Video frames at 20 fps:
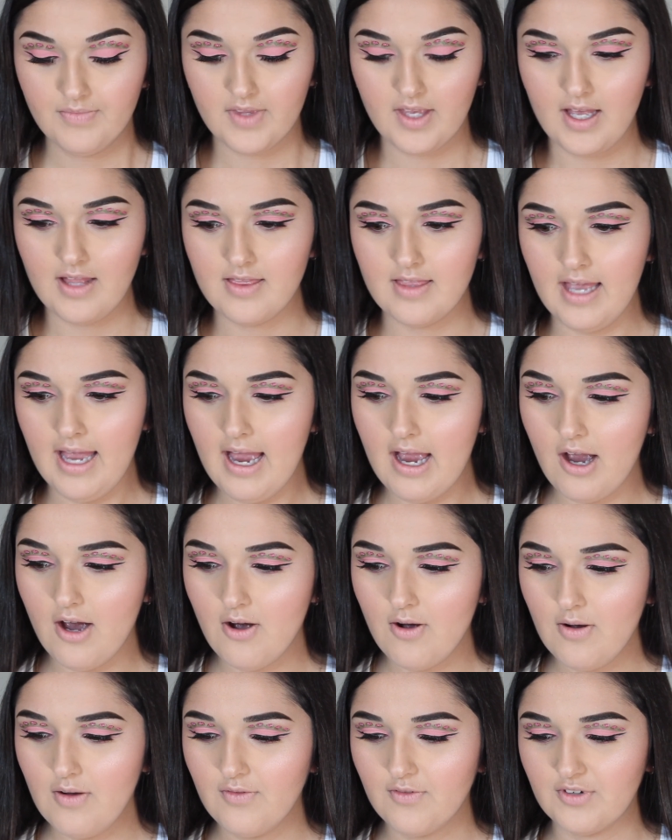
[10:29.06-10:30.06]
And
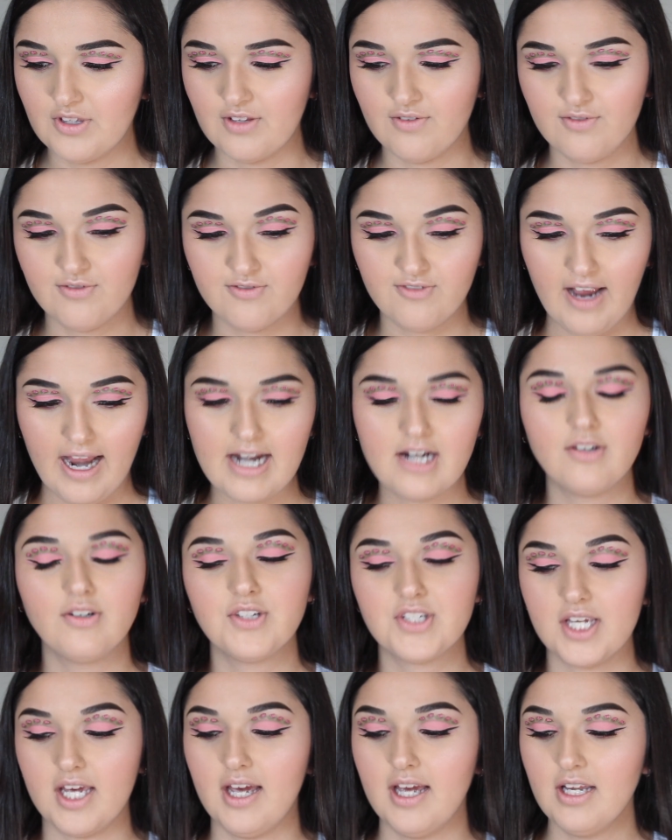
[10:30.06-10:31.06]
now for the final
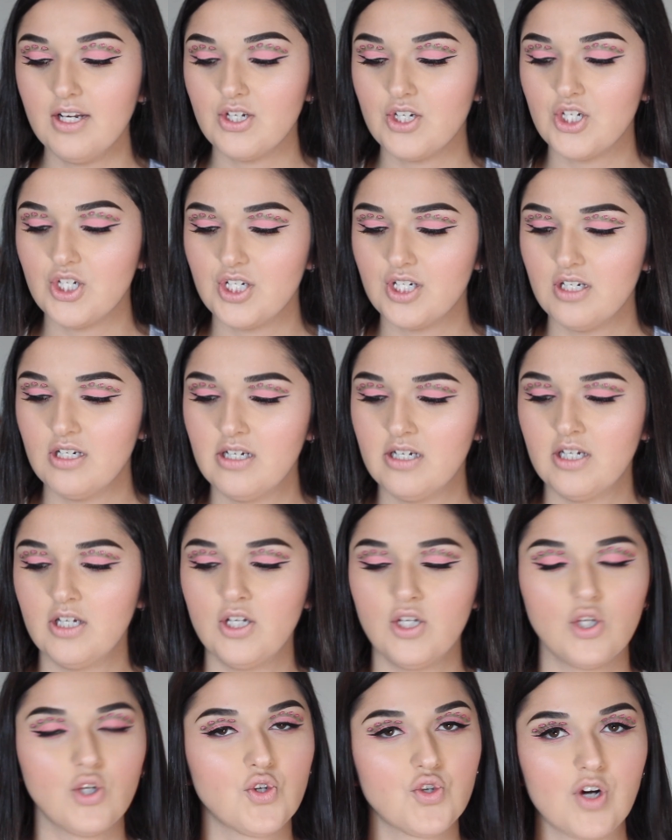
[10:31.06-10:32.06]
touch,
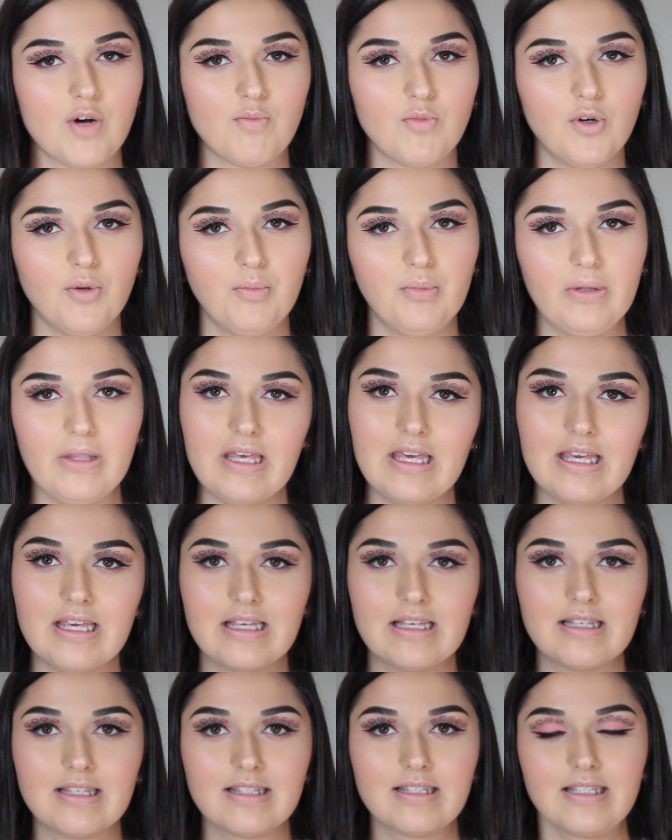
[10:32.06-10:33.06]
drumroll
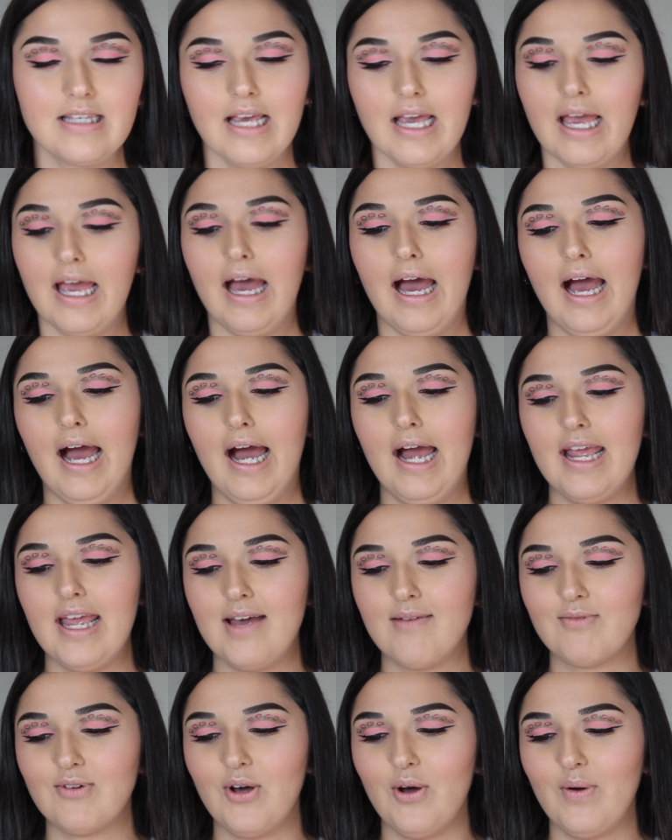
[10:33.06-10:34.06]
please, I
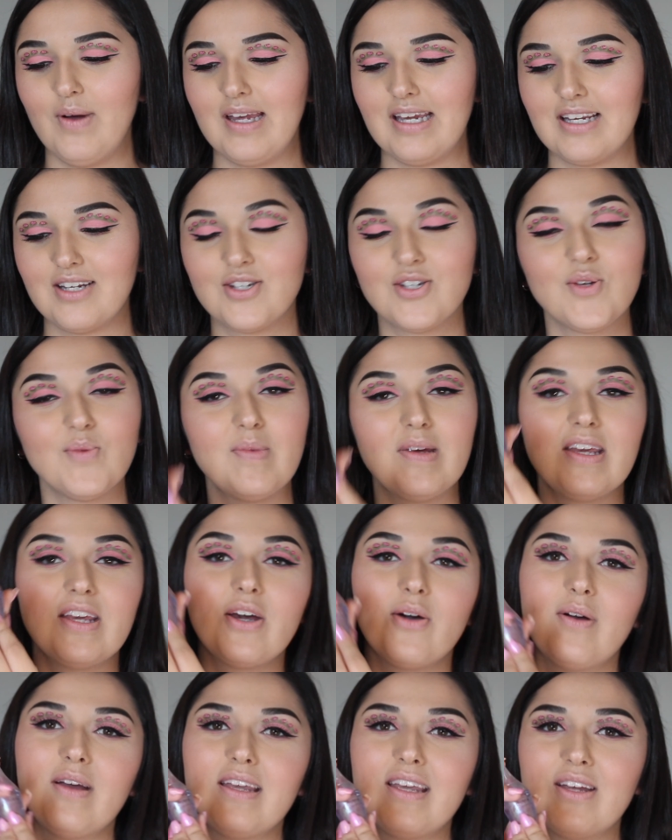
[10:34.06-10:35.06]
am going to be
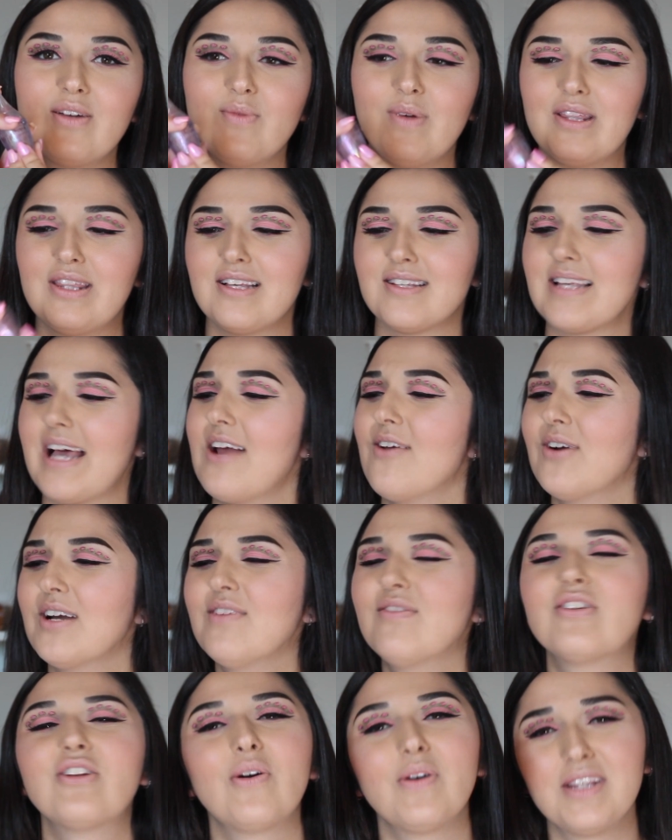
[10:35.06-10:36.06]
going in with this. I don't
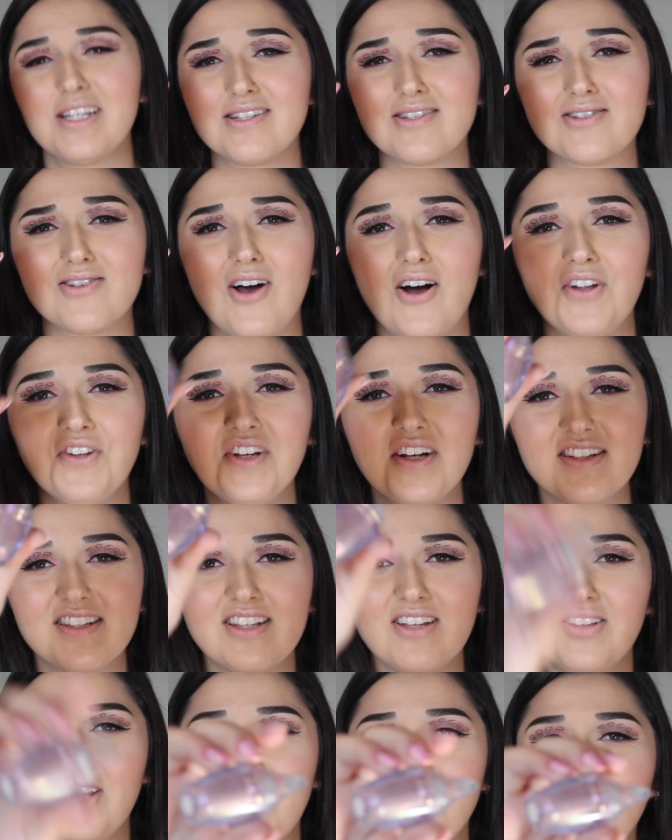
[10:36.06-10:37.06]
even know what this is called because
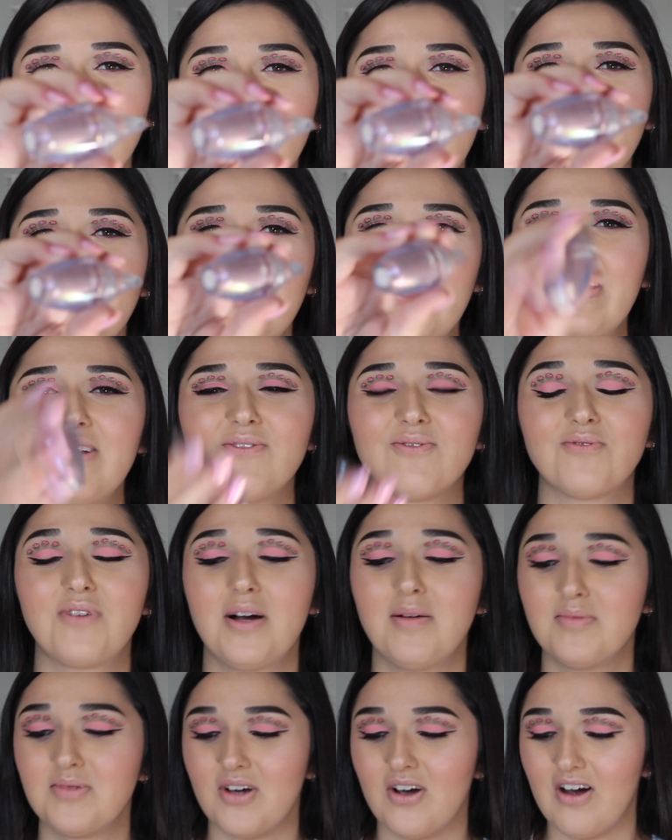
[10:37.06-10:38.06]
the label like
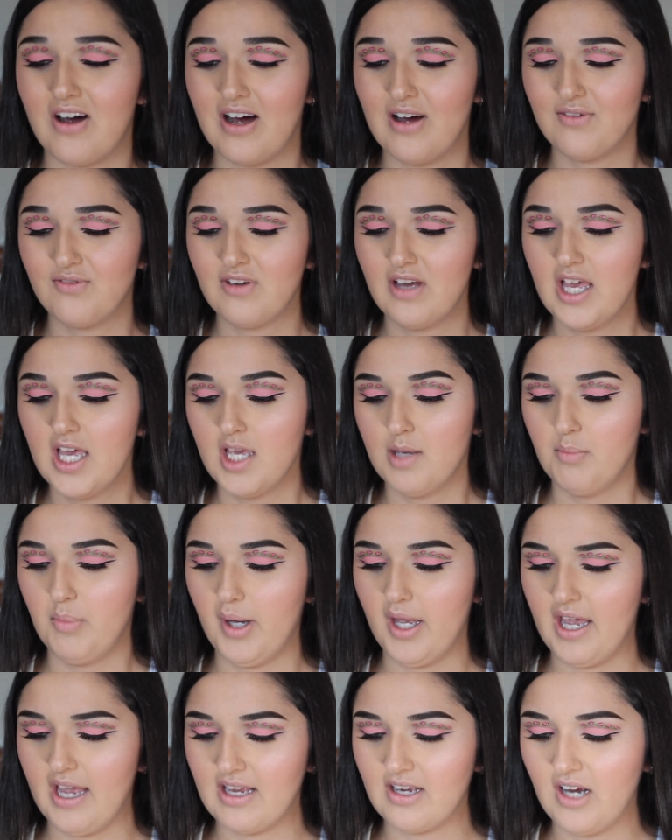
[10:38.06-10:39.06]
rubbed off,
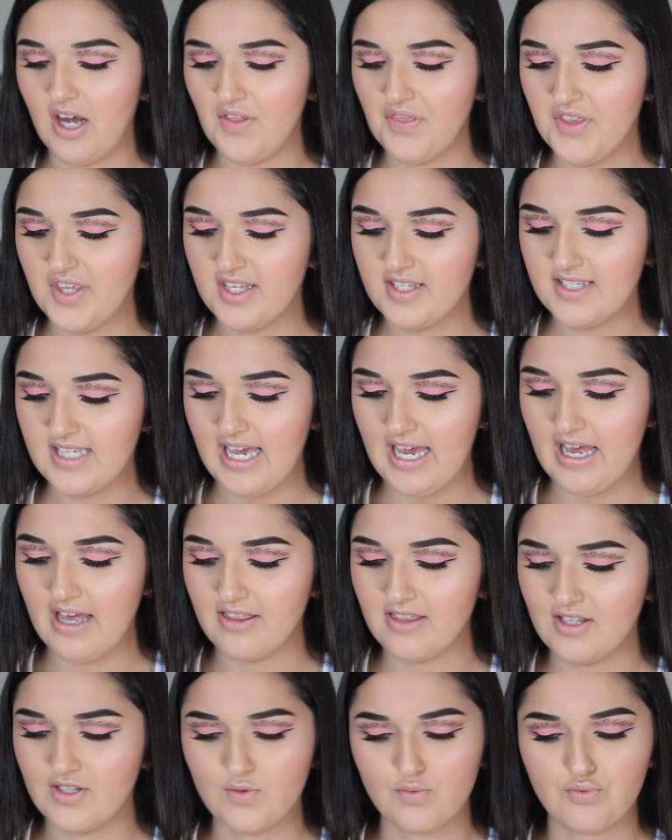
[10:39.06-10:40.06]
but I got this
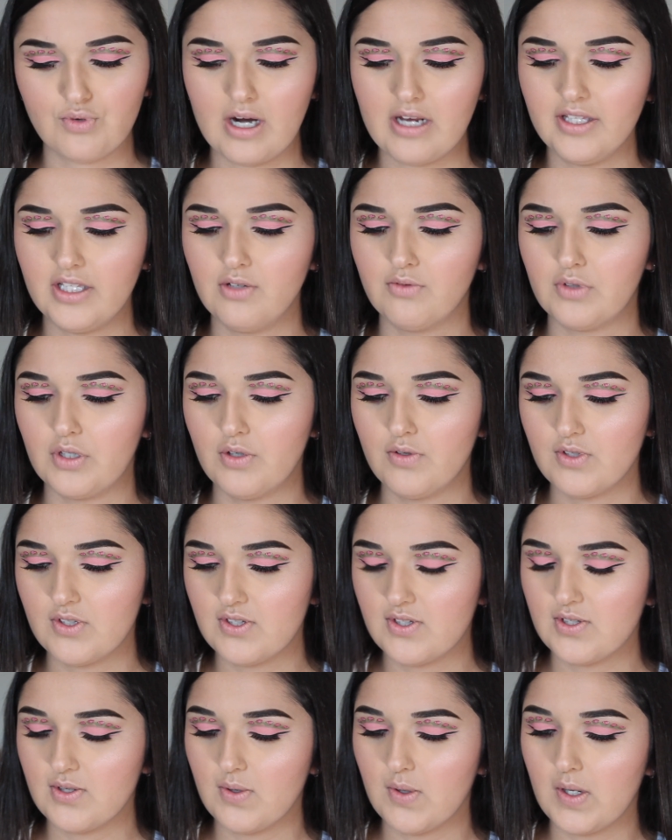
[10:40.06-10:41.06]
at this Riley Rose
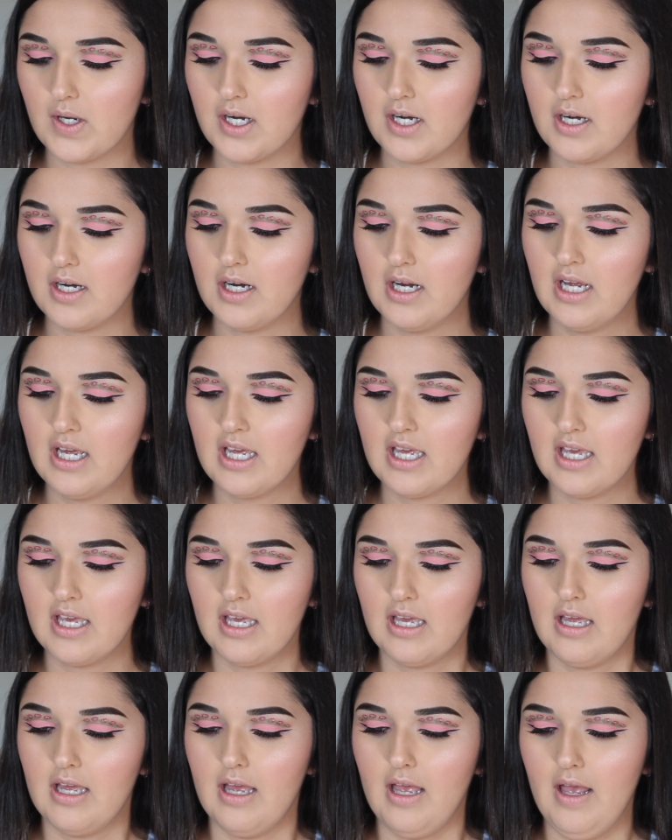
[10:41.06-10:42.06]
store,
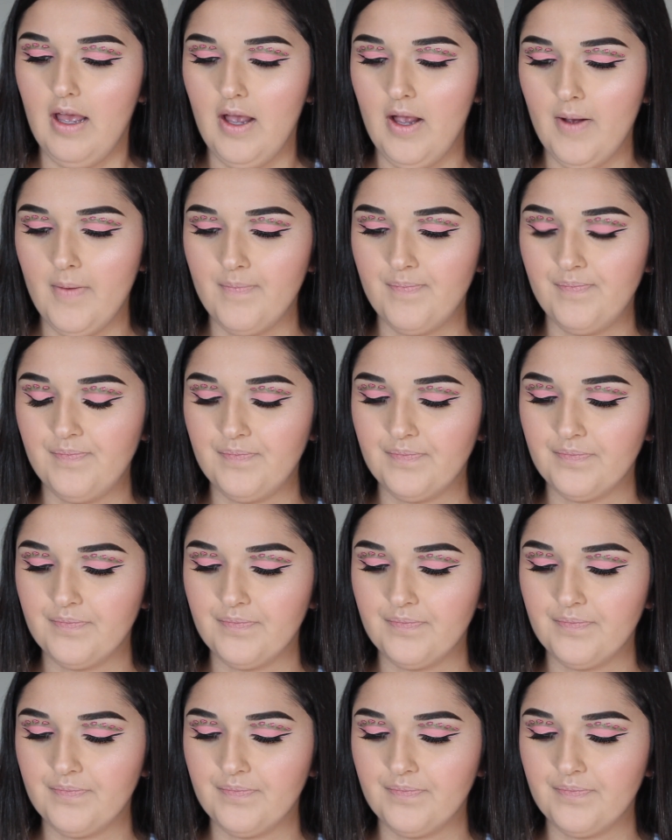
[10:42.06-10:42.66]
and